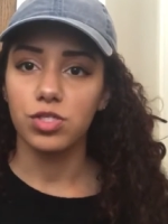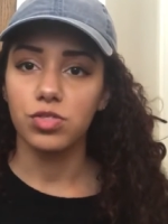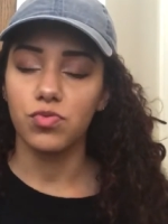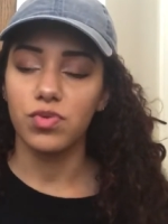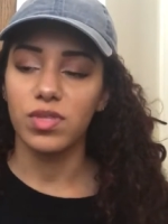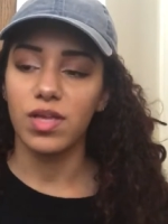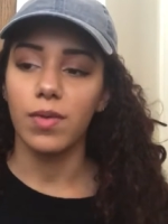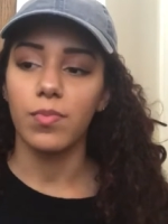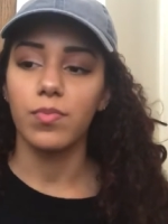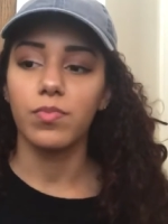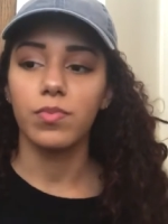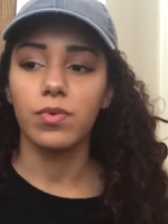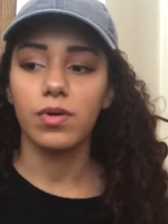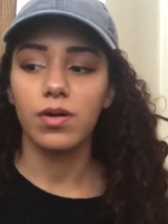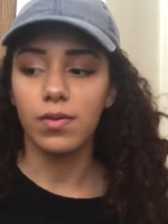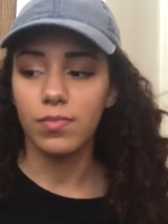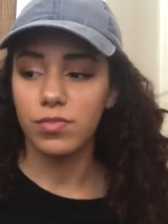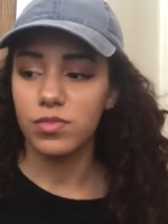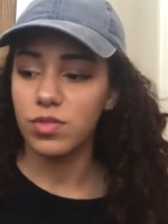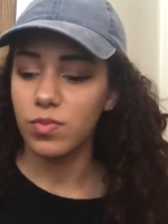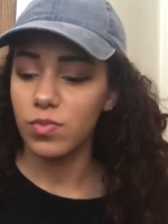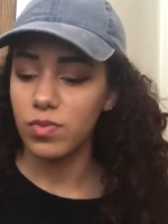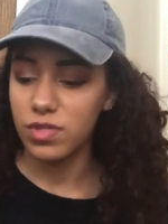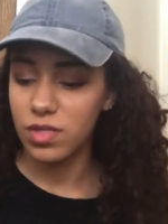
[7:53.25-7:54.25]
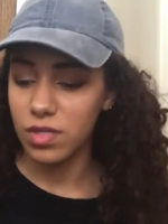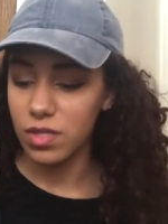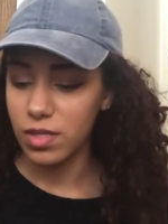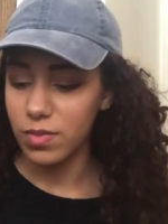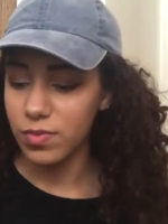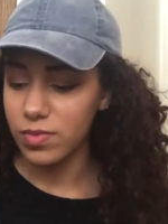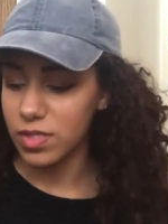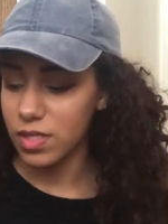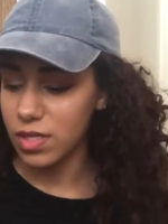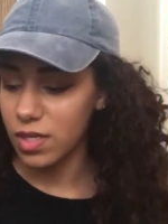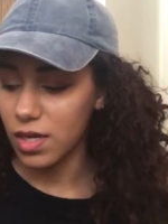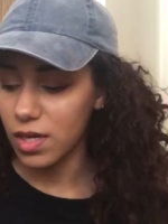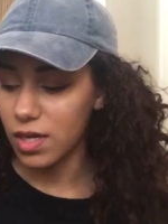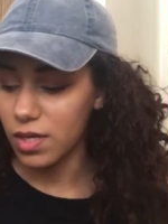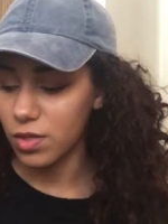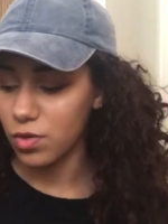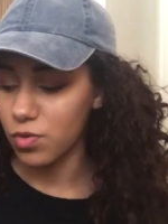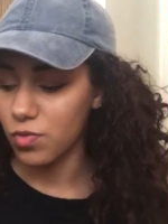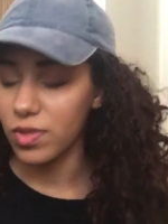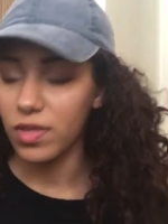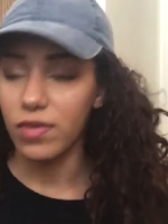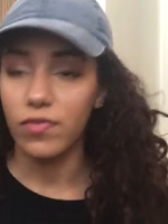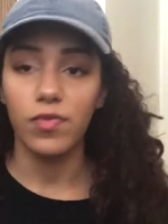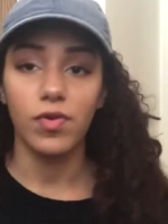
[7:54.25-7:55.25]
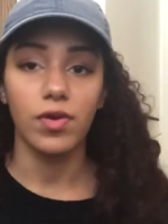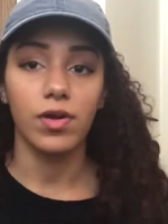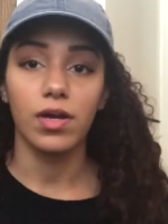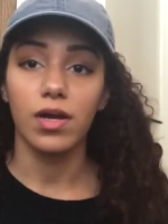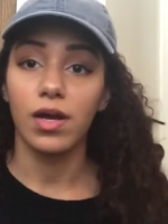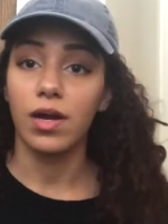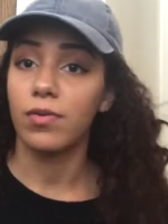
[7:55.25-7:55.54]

So when I come to put the lipstick on or whatever